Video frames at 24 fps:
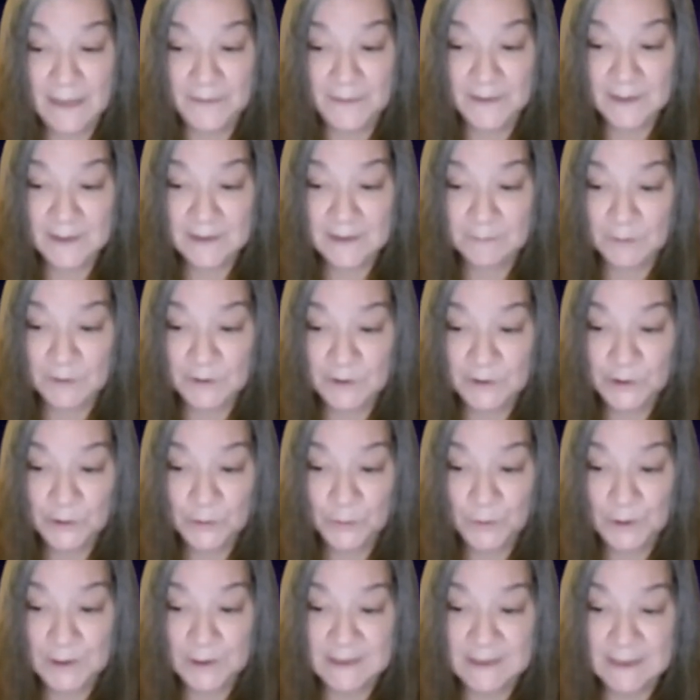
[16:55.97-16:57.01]
and this was
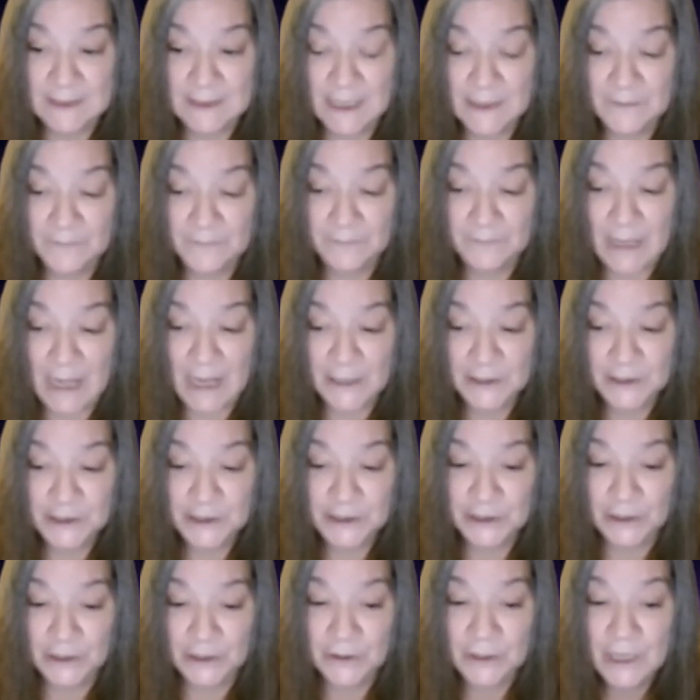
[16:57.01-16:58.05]
towards the end of
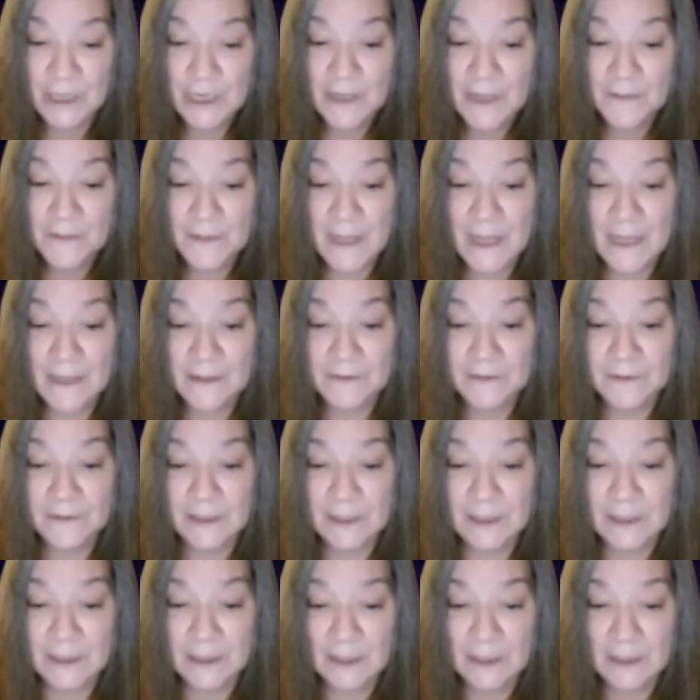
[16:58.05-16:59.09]
last year, that
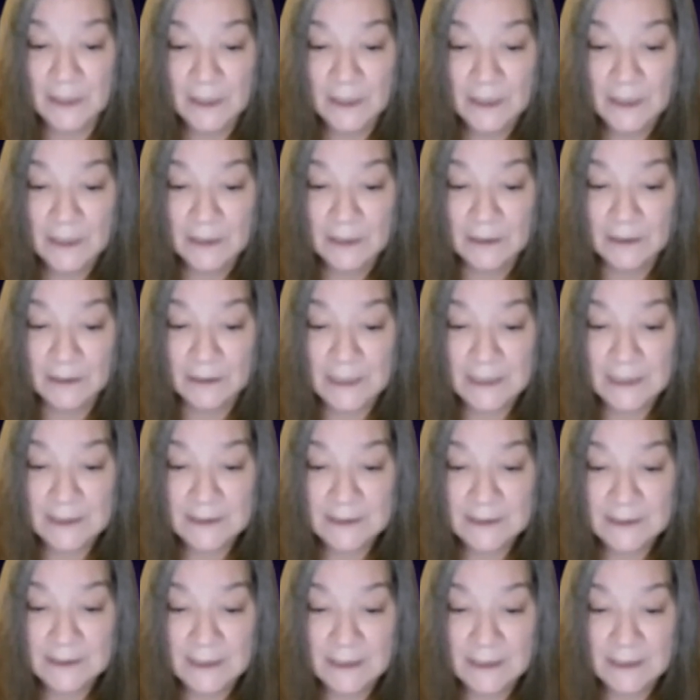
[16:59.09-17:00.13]
the
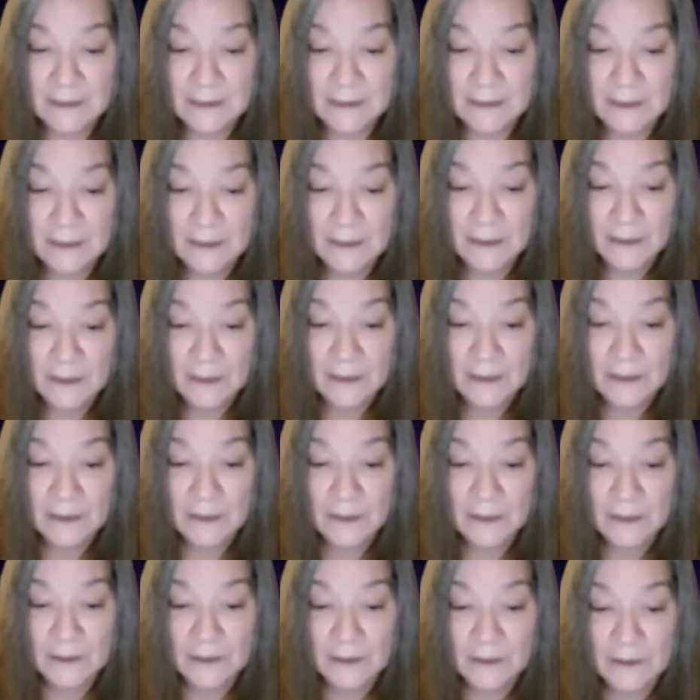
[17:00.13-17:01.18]
LinkedIn
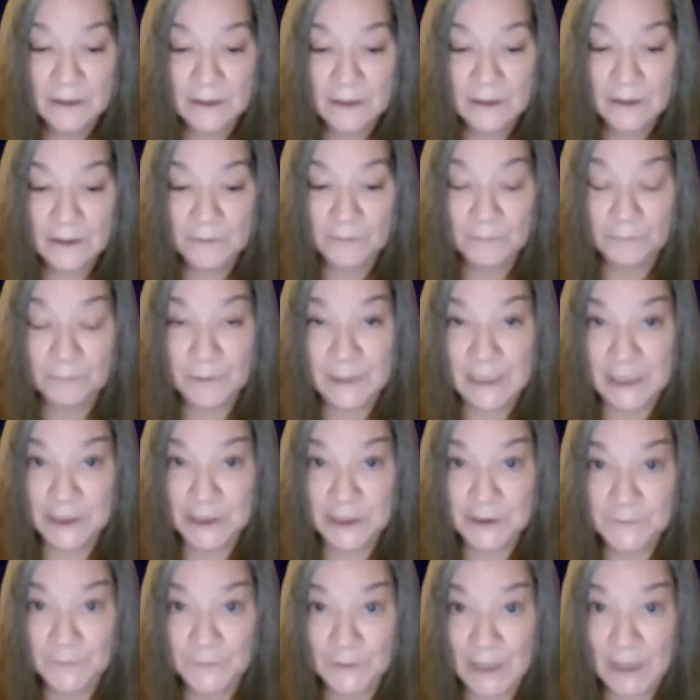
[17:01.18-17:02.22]

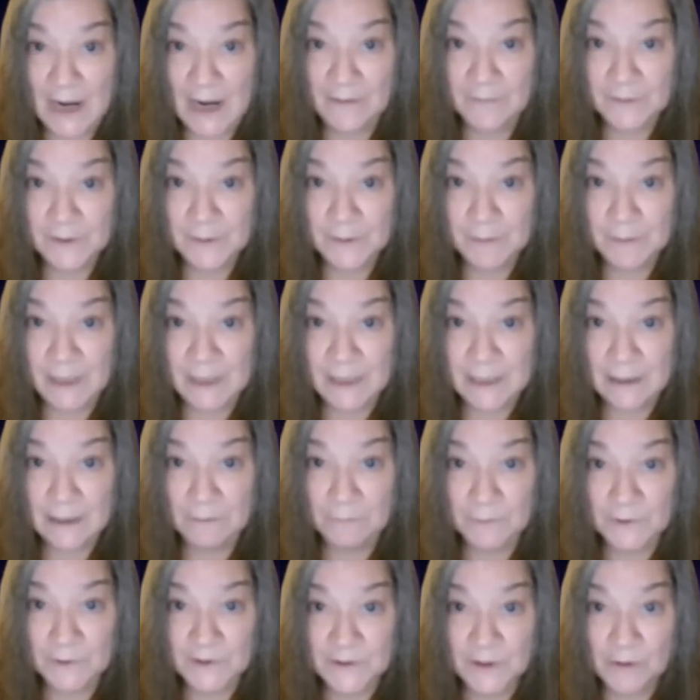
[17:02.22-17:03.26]
reach for
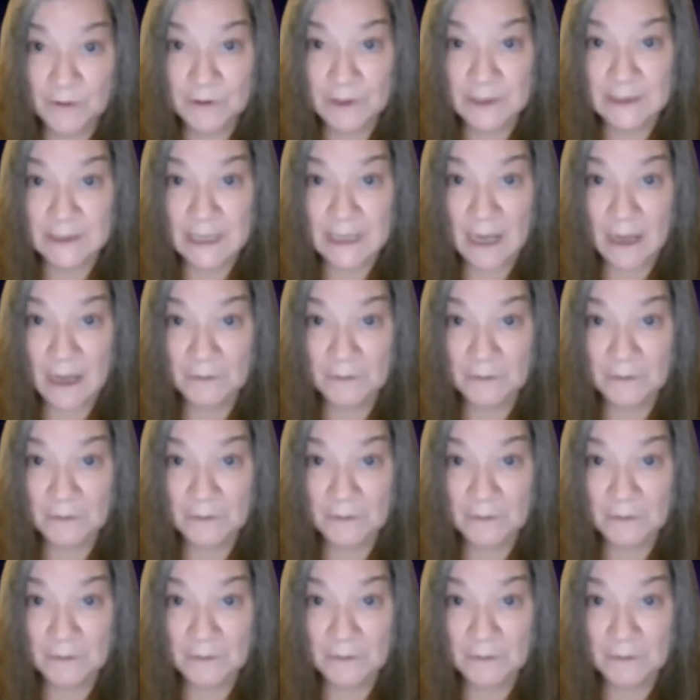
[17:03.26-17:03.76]
everybody was going